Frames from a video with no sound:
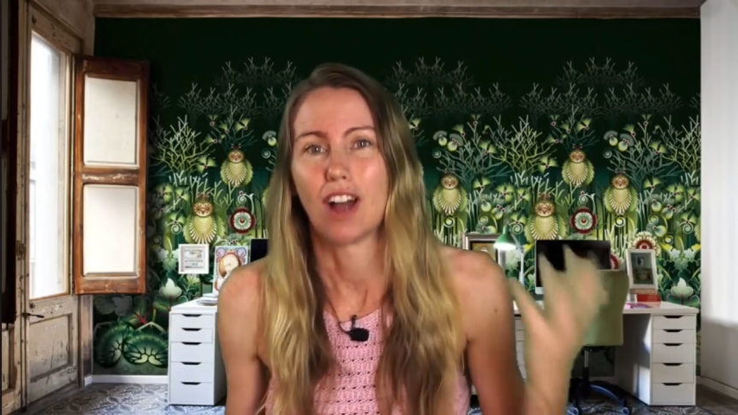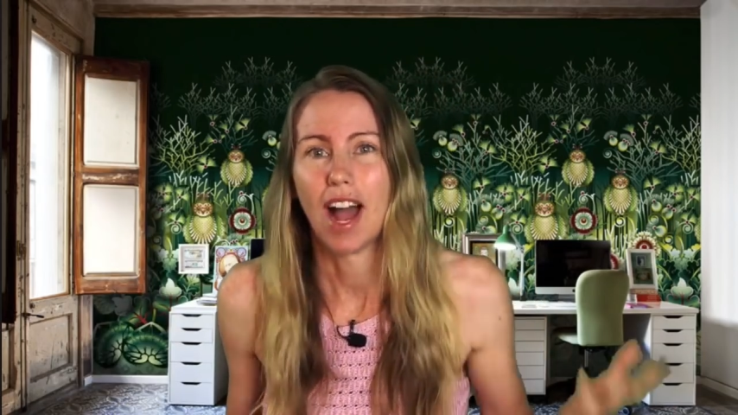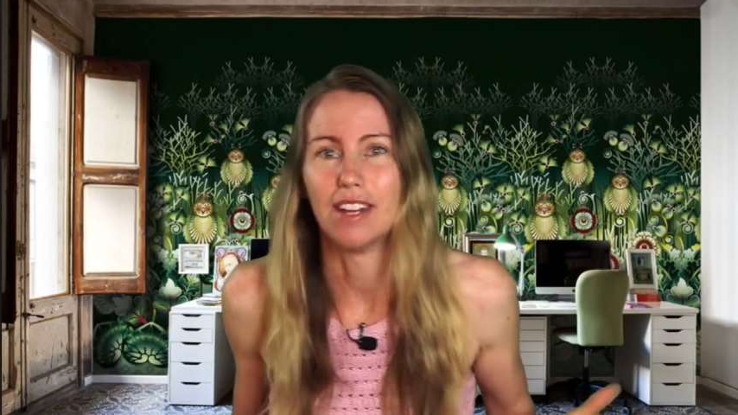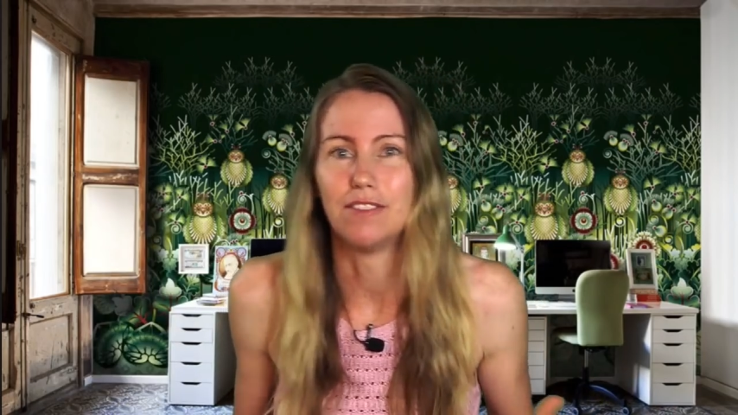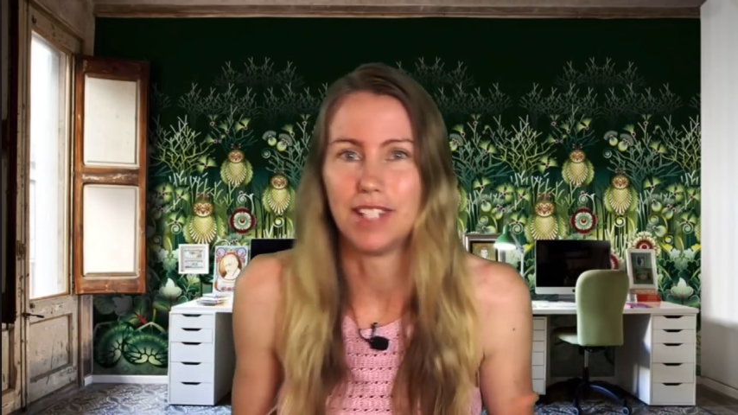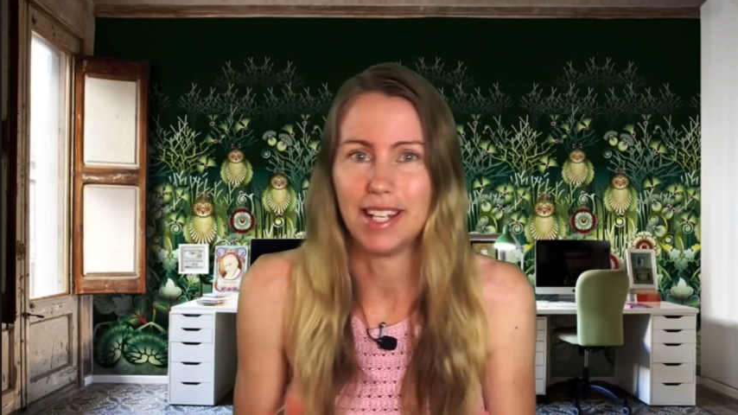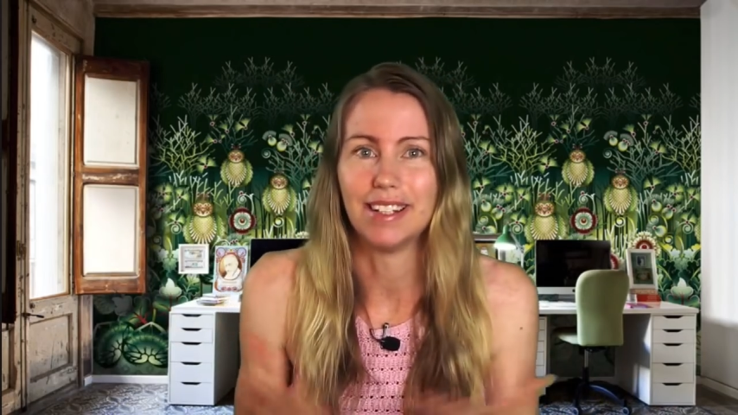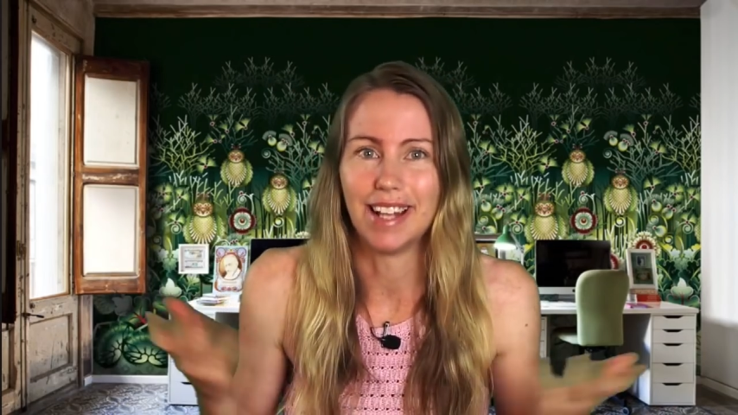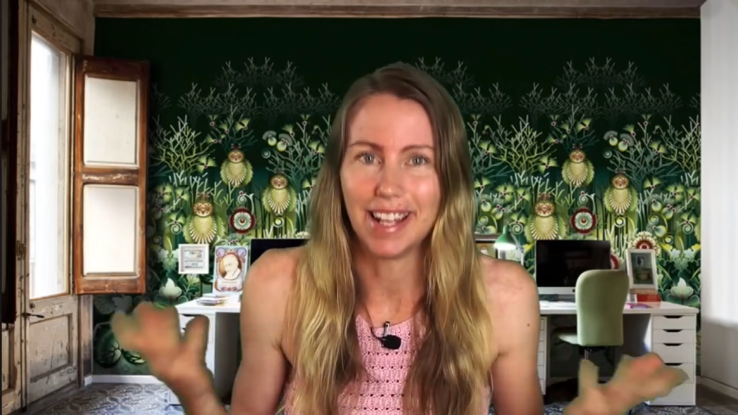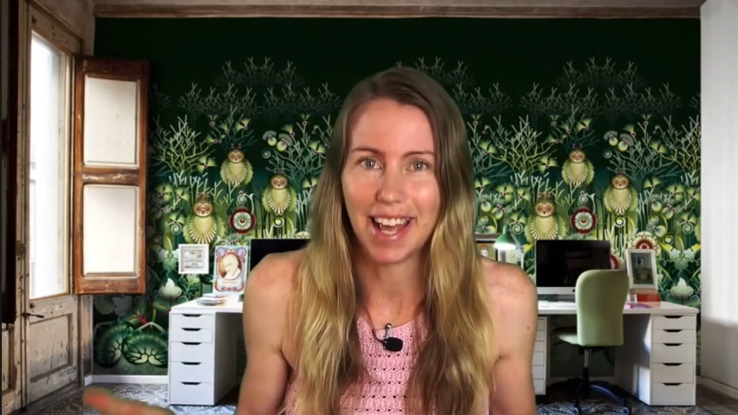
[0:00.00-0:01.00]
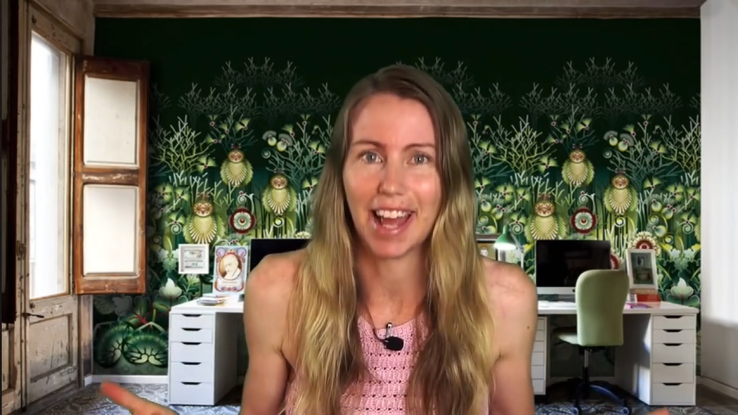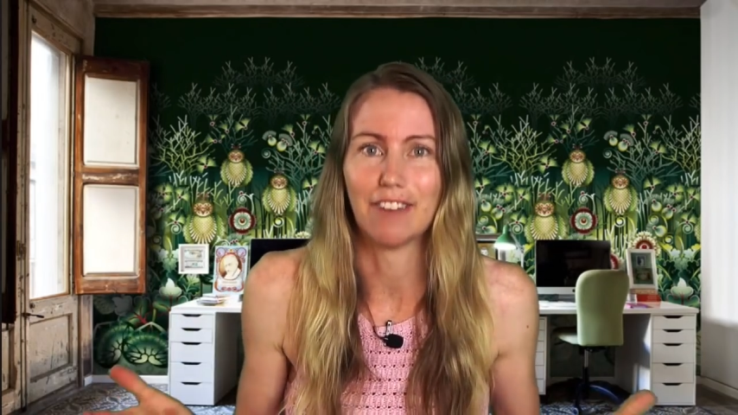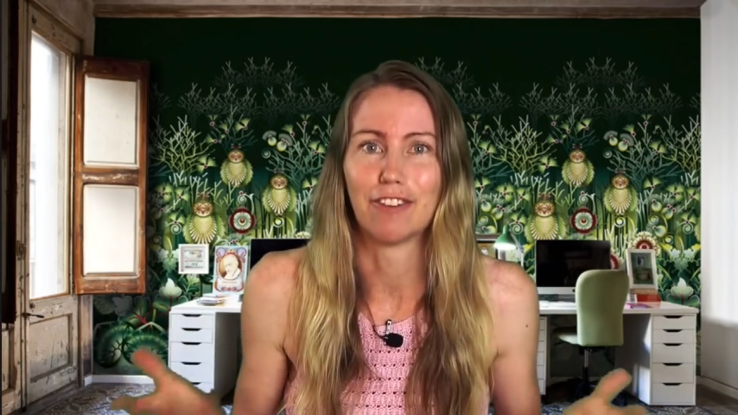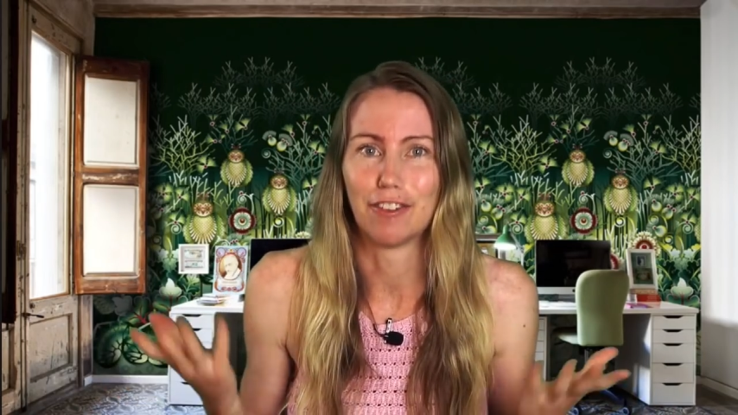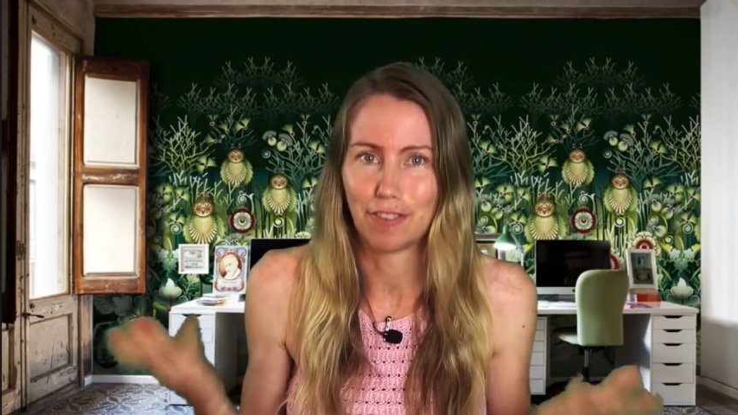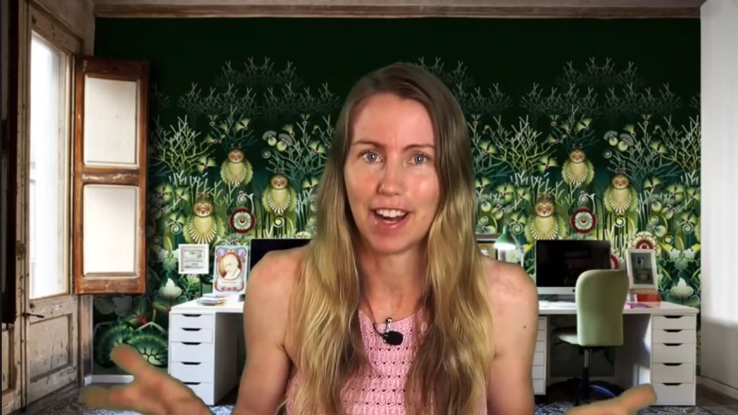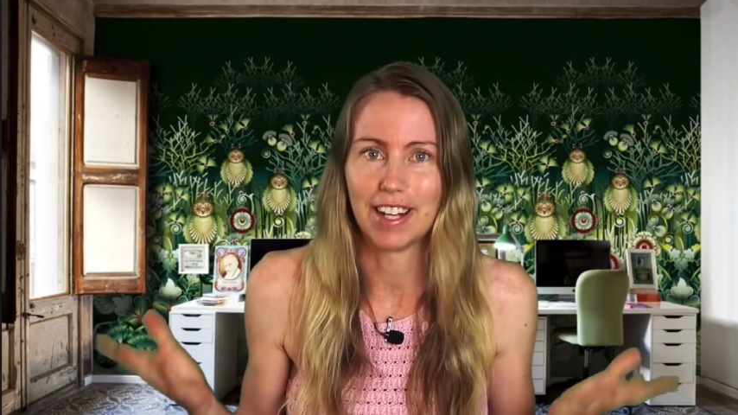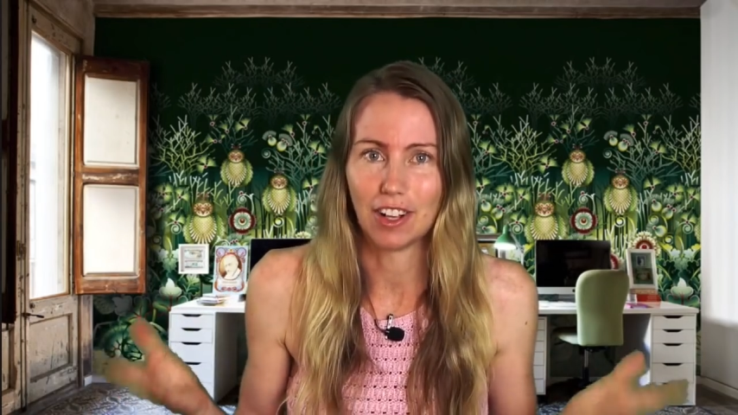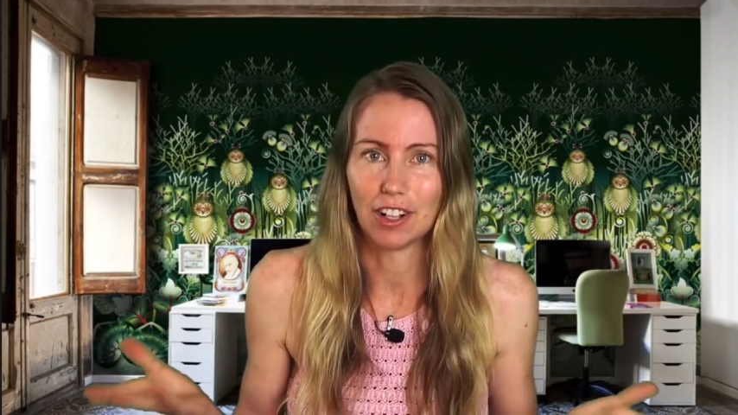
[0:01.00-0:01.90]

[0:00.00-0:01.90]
kind of deal again for a very